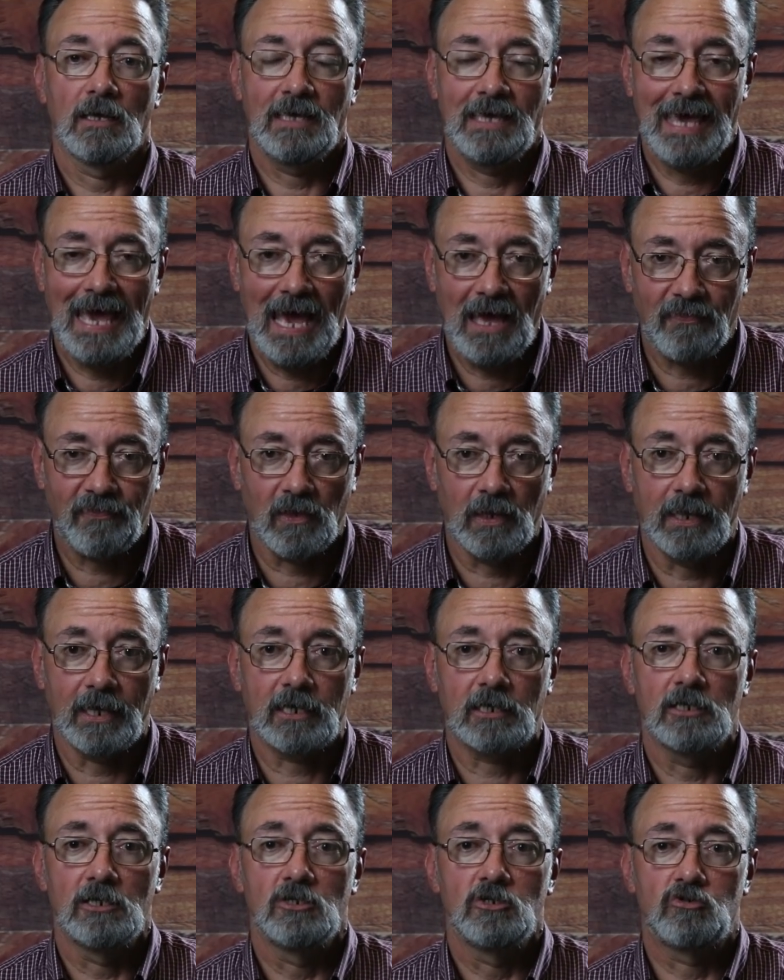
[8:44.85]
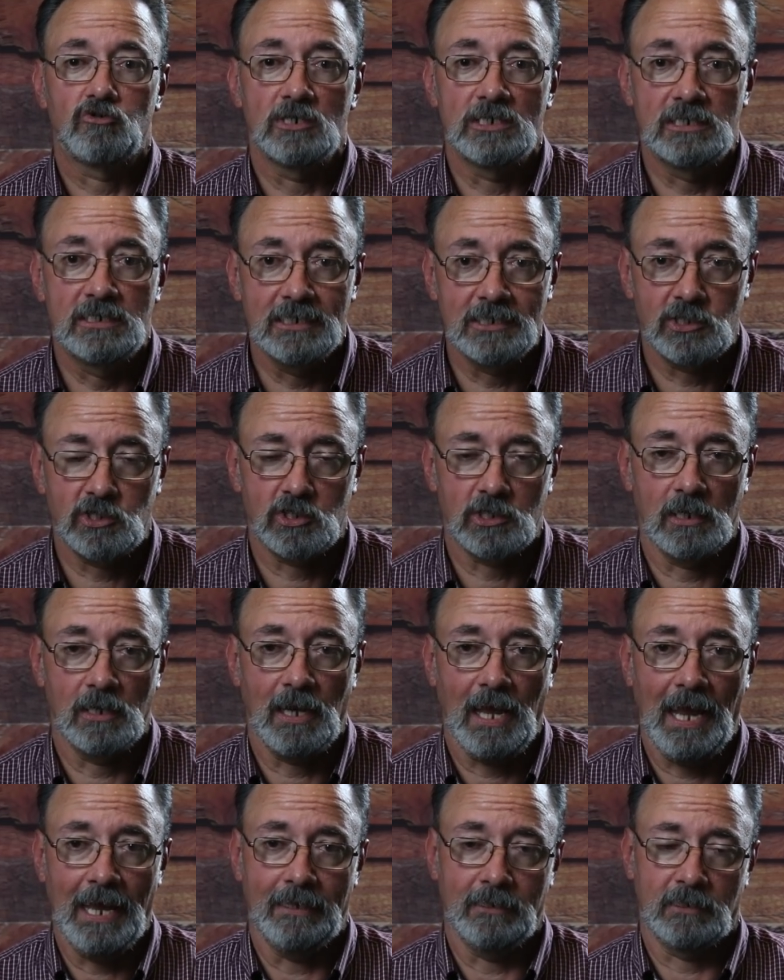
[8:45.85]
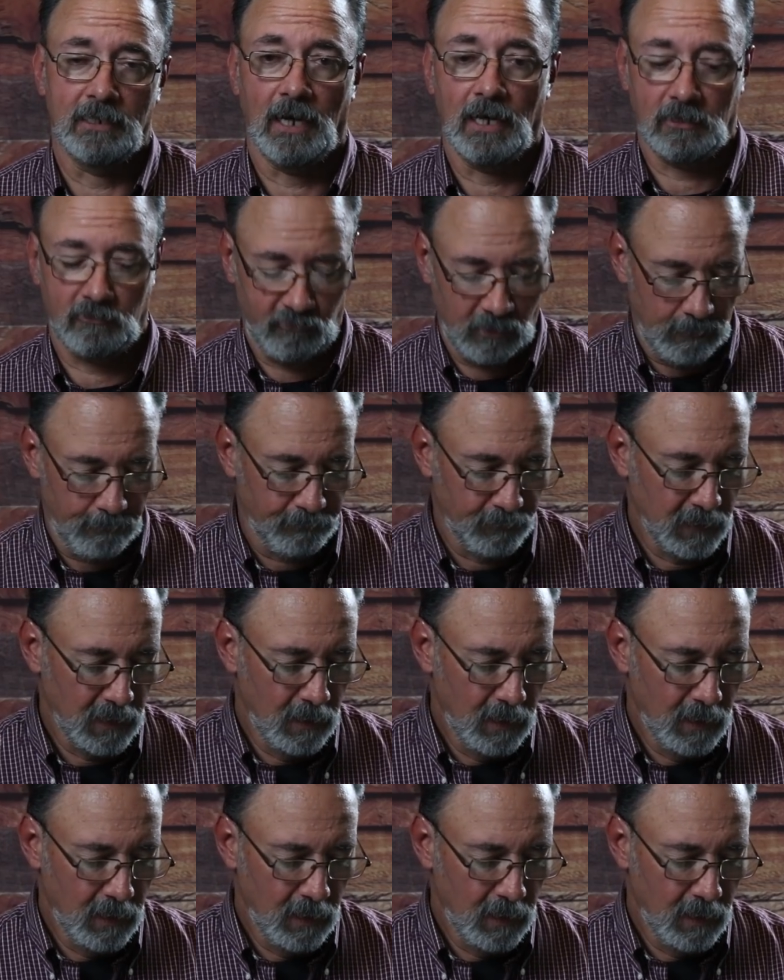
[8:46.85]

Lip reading: Catholic tradition and doctrine.